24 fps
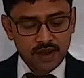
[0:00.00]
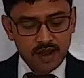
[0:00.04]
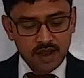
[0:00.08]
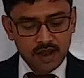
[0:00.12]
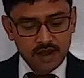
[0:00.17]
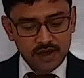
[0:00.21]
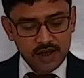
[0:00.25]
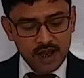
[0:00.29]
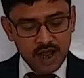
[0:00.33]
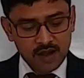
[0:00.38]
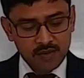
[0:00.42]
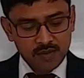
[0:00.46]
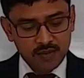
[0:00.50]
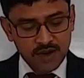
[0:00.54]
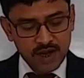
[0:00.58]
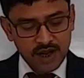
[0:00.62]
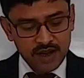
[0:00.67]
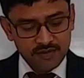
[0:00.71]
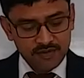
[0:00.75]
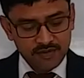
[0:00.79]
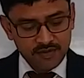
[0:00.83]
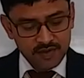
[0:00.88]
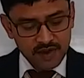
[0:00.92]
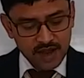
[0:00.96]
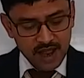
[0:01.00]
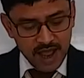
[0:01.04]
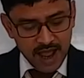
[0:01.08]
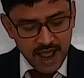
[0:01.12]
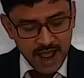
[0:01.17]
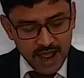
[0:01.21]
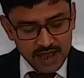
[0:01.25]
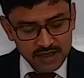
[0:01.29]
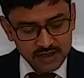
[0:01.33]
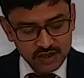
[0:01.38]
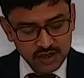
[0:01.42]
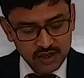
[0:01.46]
Young brave,
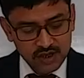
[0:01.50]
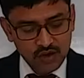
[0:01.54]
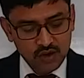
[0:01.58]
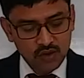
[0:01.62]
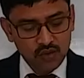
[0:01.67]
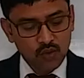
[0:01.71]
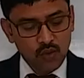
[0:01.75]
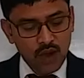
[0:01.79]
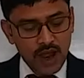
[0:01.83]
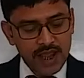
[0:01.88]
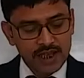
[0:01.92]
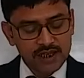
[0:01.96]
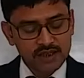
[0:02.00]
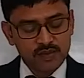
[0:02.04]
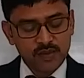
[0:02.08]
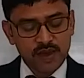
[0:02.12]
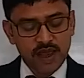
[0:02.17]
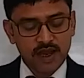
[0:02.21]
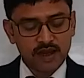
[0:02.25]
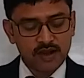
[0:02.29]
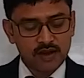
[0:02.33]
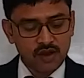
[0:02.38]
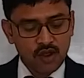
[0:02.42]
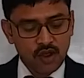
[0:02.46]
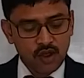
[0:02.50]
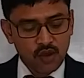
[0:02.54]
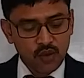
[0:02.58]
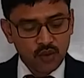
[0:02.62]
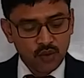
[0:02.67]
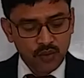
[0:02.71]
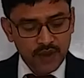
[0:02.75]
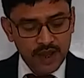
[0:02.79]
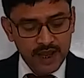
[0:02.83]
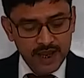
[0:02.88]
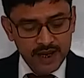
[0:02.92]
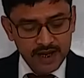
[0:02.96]
ask your wise man,
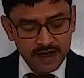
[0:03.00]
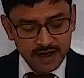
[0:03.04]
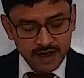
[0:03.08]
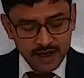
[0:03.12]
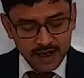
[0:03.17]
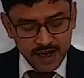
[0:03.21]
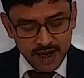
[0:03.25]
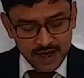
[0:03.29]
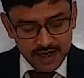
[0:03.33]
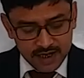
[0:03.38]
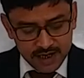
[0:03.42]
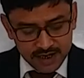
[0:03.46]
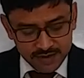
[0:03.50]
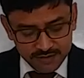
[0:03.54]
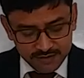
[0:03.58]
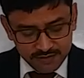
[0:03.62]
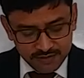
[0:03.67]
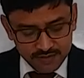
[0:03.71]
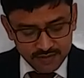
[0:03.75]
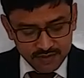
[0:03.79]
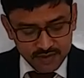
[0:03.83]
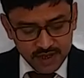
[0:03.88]
where can I live